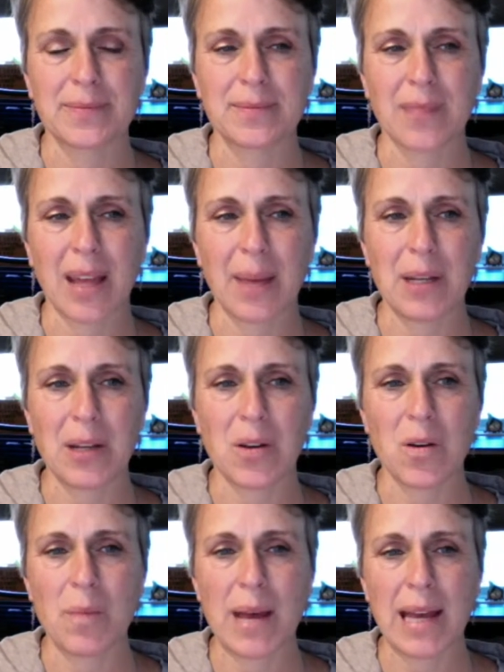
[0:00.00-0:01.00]
I'm going to
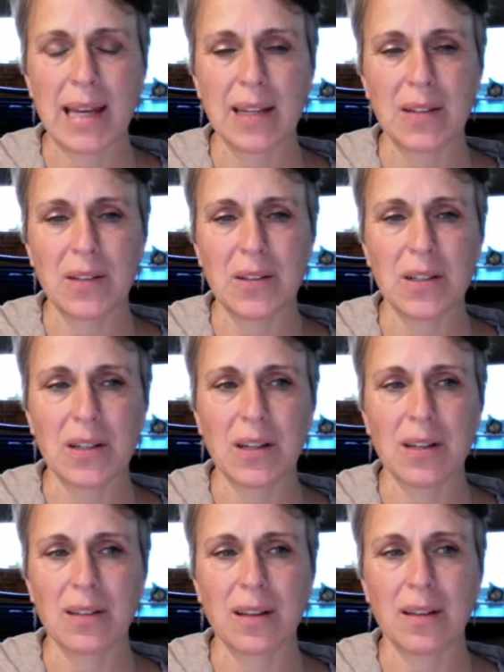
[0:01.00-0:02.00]
go back and look.
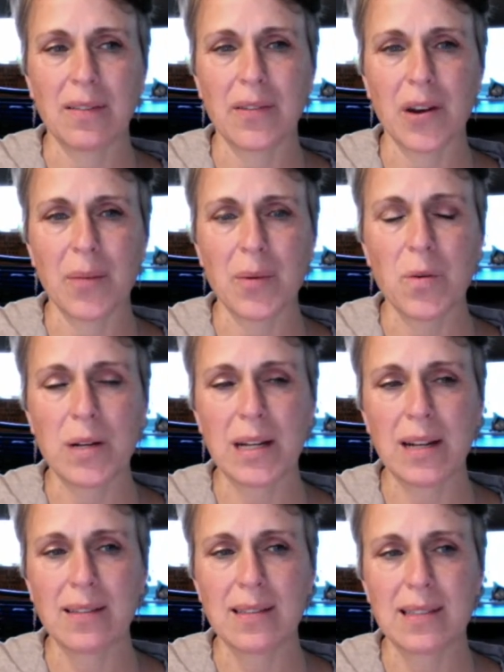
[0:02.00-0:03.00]
A farmer went
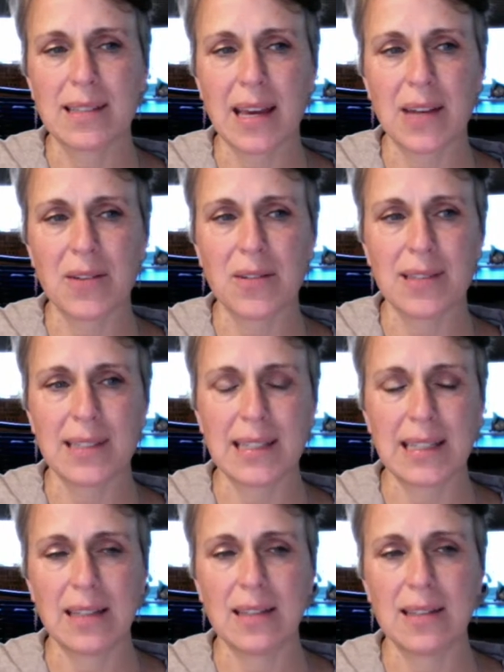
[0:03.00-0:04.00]
out to scatter
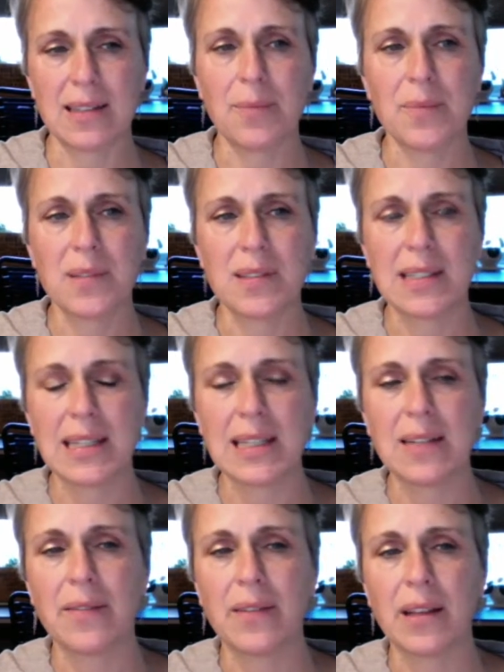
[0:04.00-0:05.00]
seeds. Some
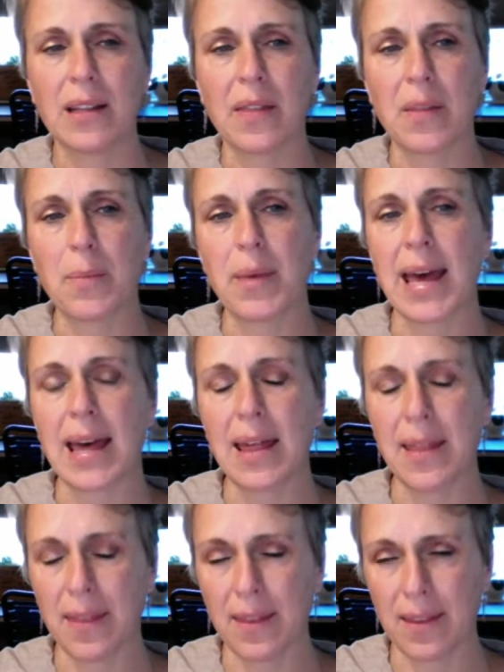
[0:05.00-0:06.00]
seed fell on the
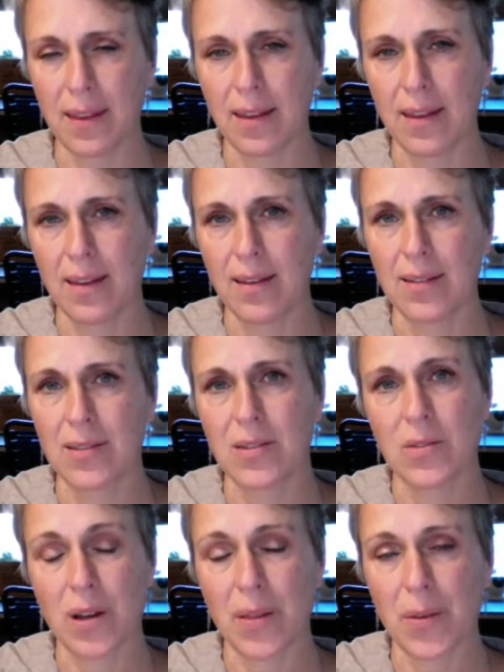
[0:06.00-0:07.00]
path,
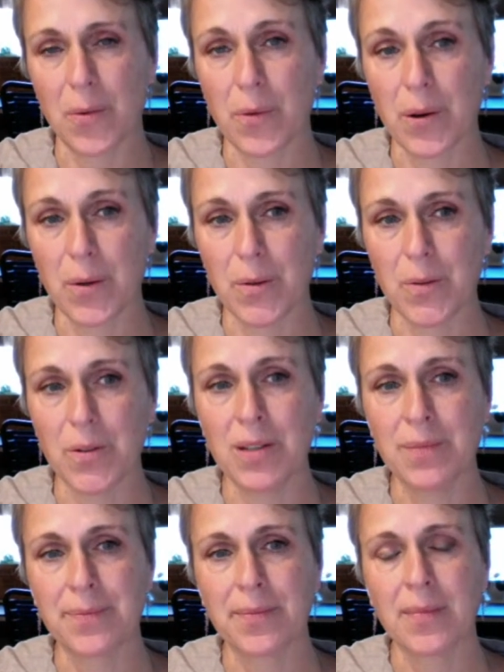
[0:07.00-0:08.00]
so on the
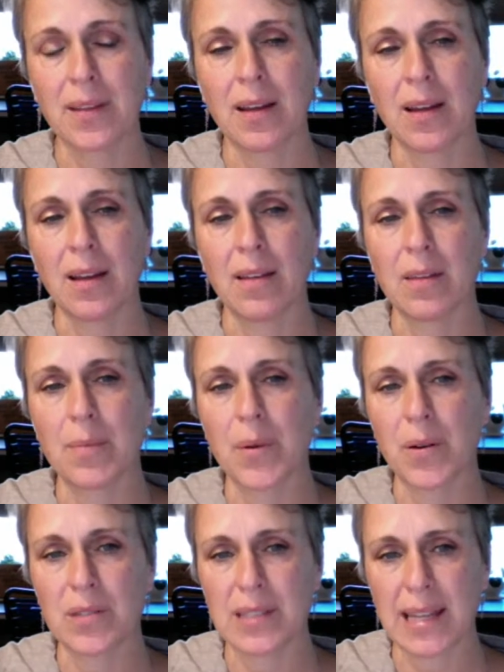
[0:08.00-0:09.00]
road. The
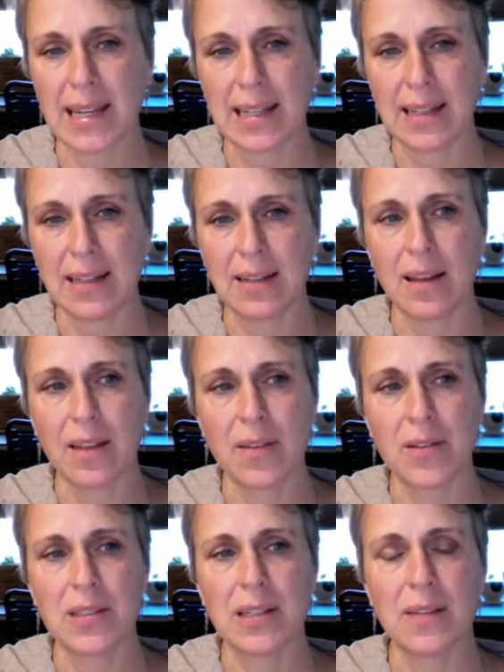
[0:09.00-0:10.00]
birds ate it.
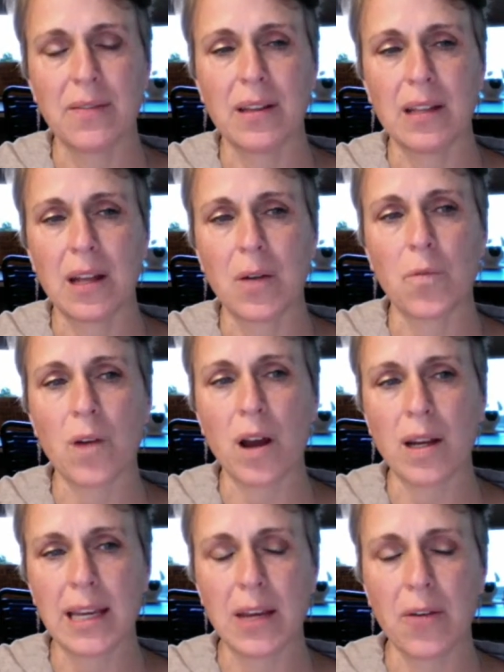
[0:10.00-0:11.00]
Other seed fell on
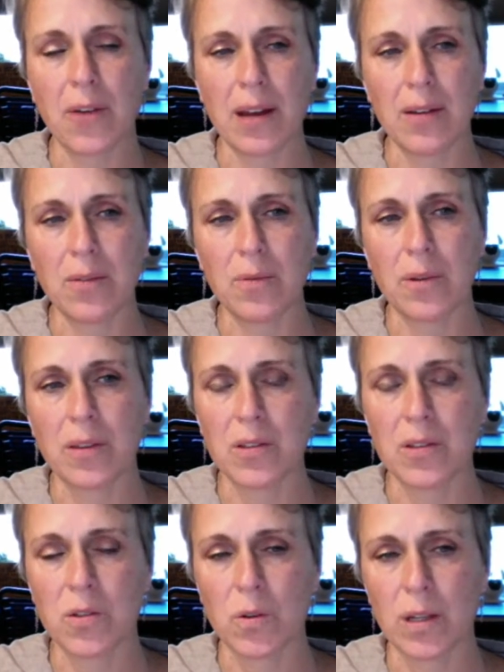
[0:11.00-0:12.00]
rocky ground where the
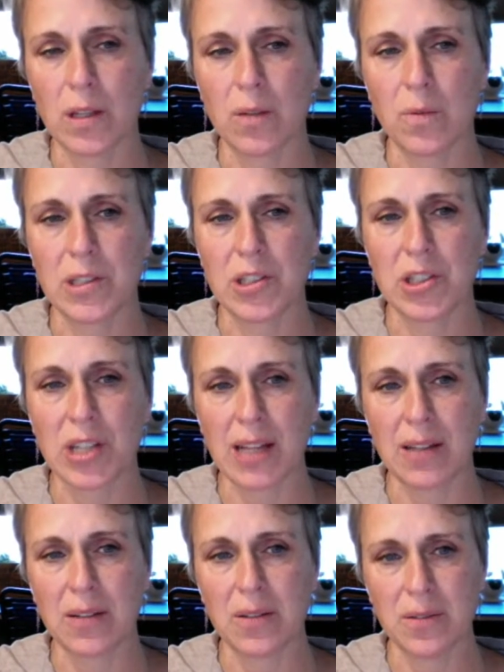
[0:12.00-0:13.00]
soil was
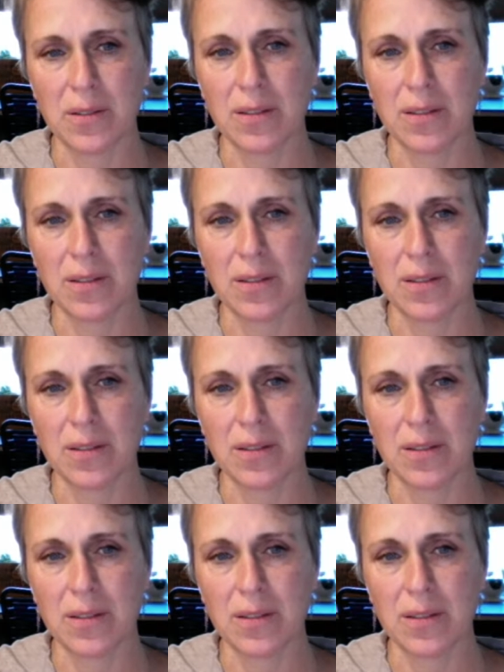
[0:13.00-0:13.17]
shallow.